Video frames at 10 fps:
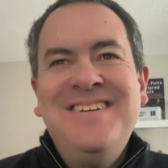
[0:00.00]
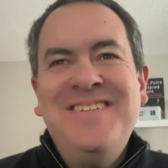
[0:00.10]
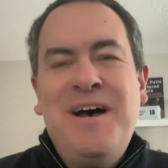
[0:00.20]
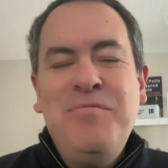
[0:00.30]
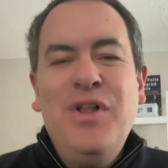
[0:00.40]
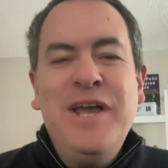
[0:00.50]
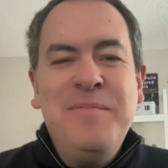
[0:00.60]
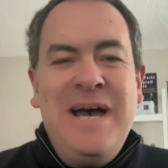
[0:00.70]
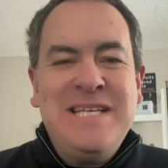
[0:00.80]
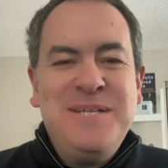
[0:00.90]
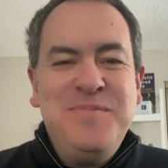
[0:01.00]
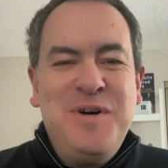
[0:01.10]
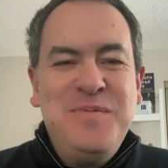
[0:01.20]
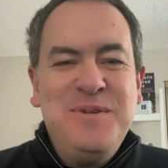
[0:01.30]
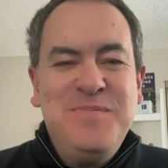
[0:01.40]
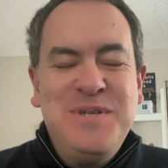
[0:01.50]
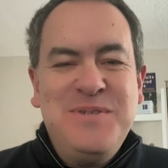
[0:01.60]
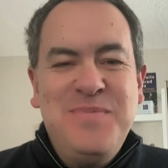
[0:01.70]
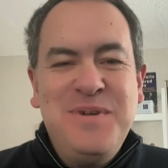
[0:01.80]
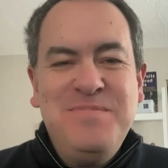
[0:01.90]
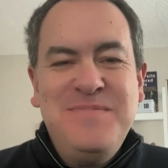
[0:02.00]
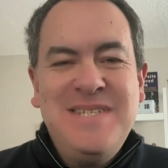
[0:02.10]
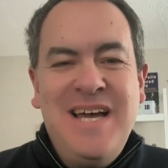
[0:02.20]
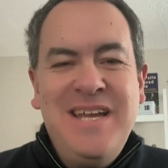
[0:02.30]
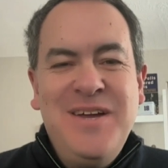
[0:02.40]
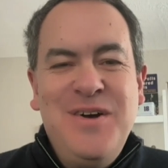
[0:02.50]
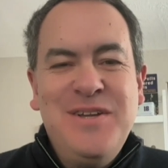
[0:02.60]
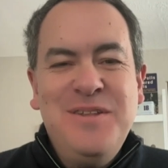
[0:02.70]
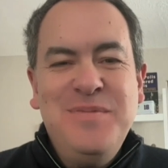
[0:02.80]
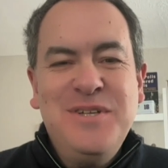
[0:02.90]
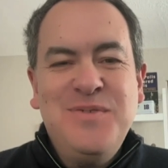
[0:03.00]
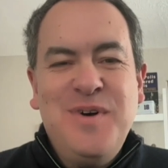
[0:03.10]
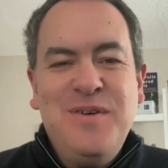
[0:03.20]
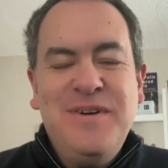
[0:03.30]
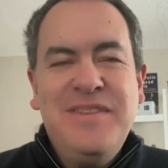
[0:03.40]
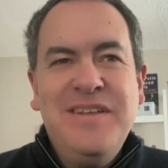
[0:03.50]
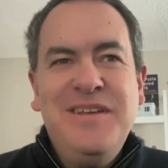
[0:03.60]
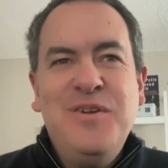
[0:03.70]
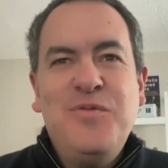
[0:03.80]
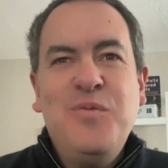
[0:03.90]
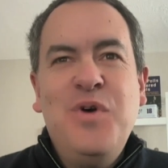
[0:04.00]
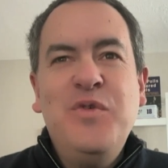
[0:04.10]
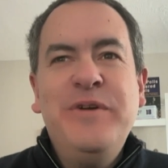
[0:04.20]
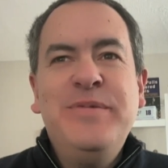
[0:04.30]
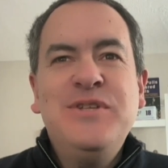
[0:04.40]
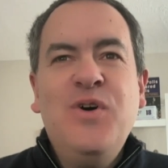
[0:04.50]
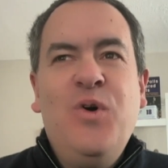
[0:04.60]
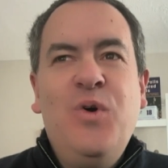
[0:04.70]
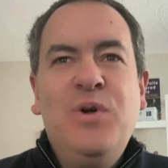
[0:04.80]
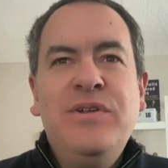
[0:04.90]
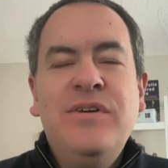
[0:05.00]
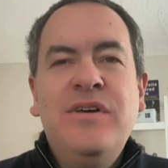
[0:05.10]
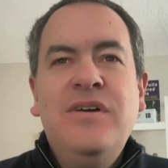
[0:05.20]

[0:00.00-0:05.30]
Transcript: not playing basketball, but but but signing on to the Big Twelve. I think you know from what we've been told,